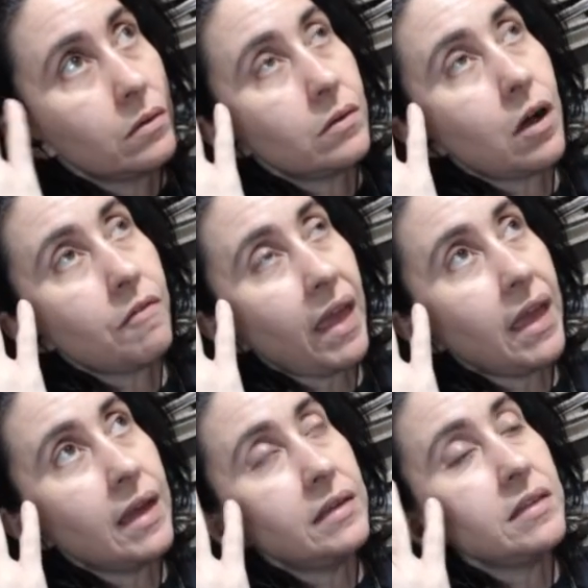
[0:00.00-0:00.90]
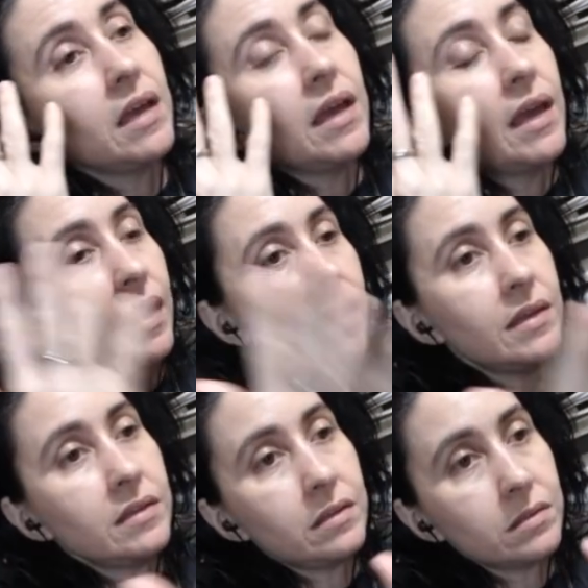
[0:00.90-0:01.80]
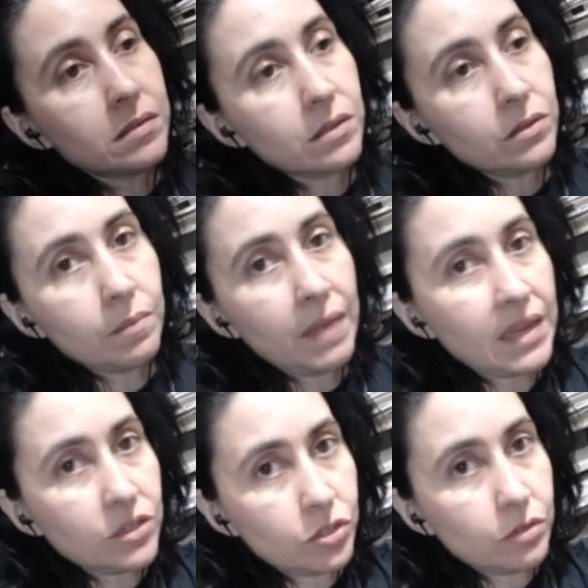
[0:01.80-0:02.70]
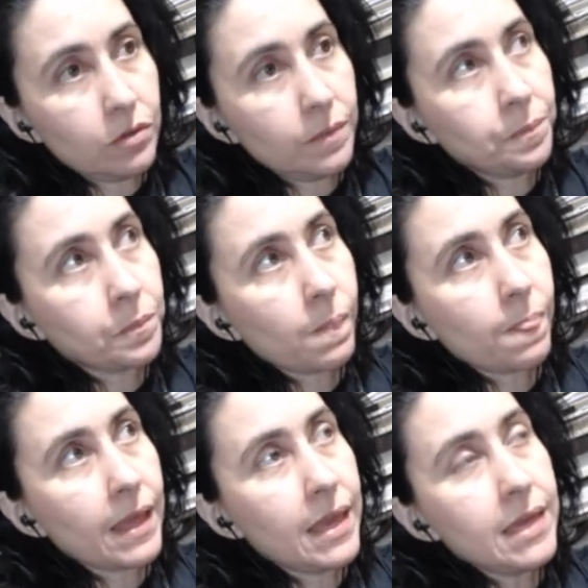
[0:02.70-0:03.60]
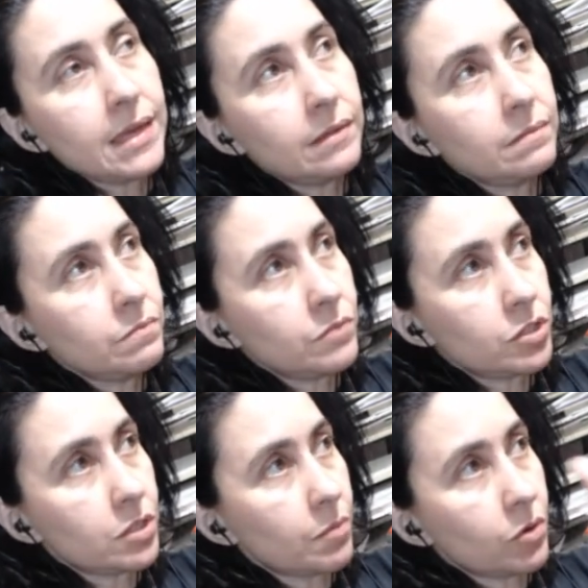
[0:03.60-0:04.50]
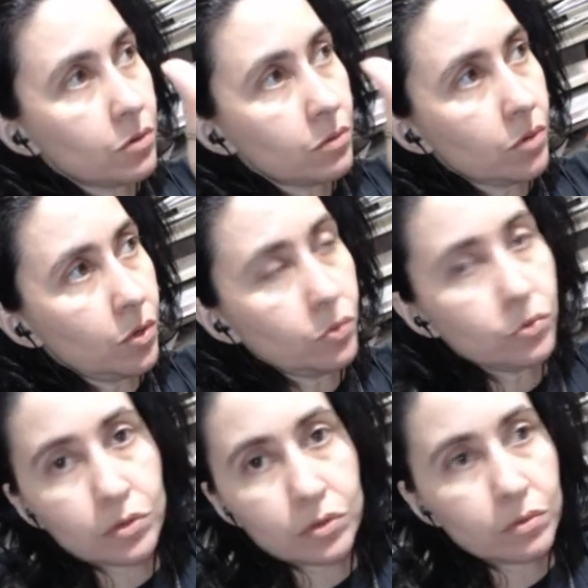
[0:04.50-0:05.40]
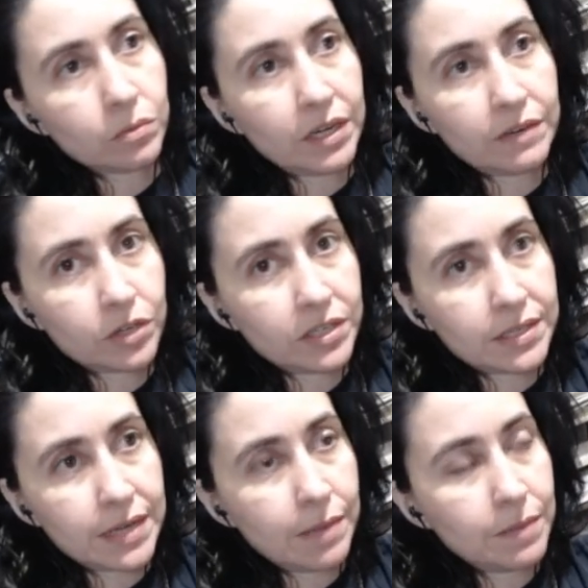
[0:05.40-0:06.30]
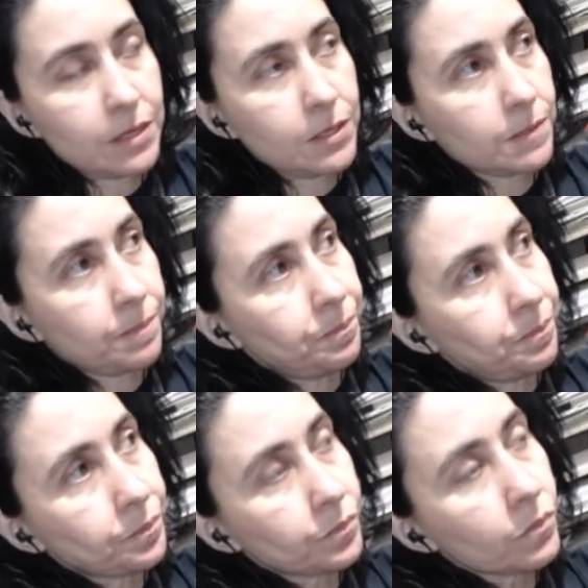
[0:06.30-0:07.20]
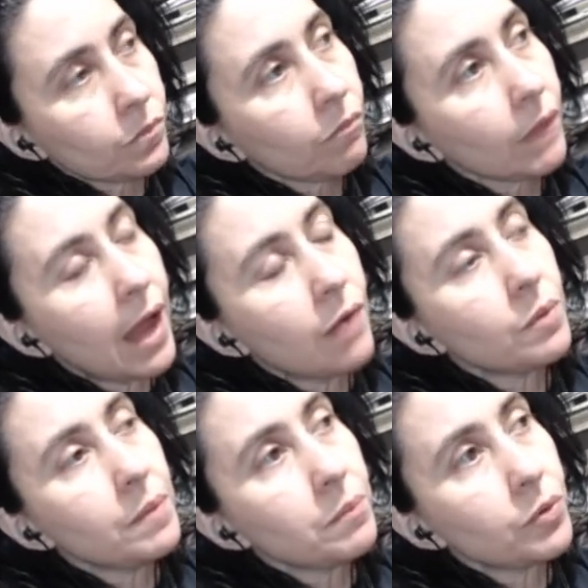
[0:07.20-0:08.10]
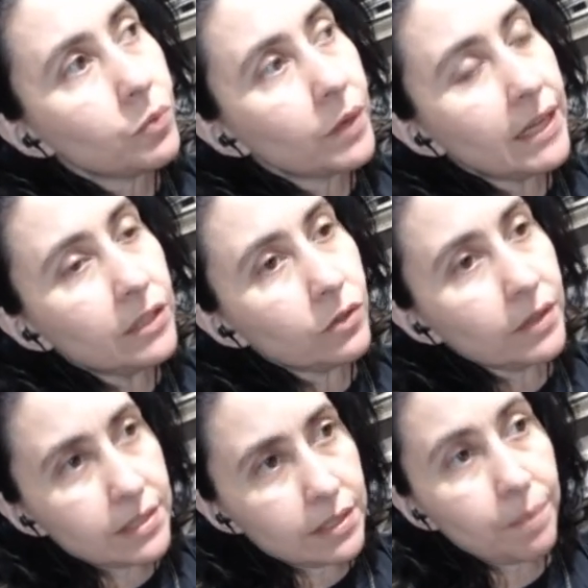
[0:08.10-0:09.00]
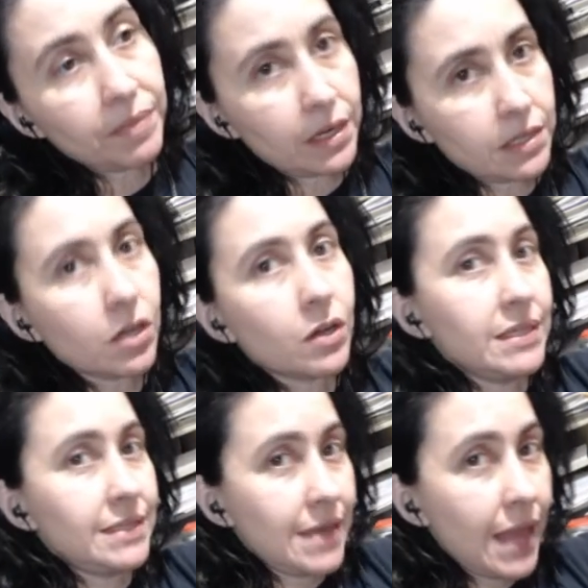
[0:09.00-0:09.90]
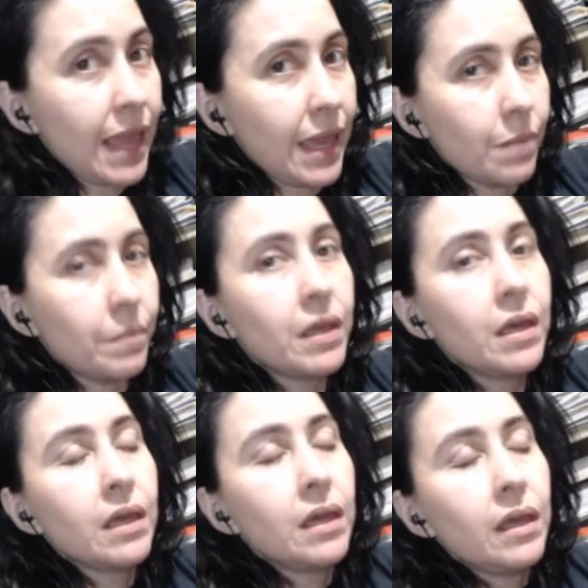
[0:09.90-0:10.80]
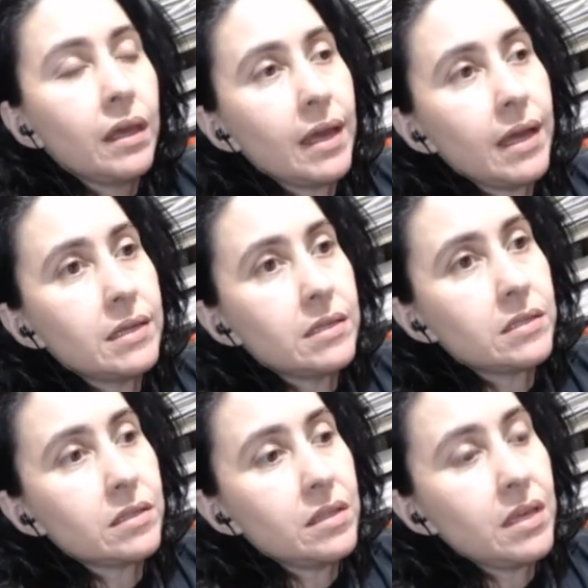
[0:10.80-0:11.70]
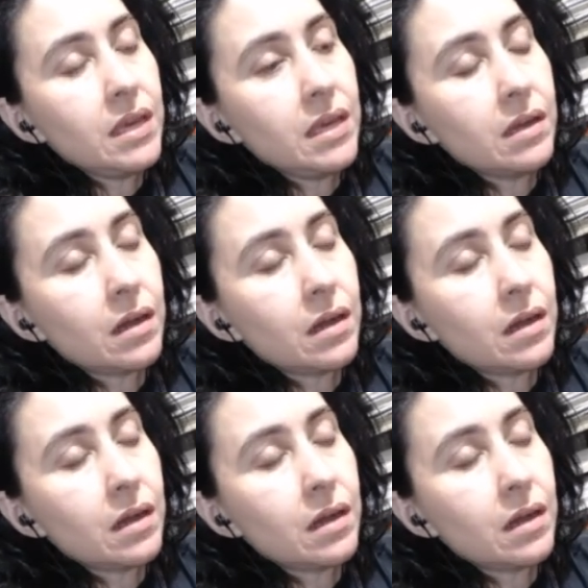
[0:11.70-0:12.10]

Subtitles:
offhand is the main dude, Ian Somerhalder or whatever his name is. I remembered when I looked this up that I saw his name as the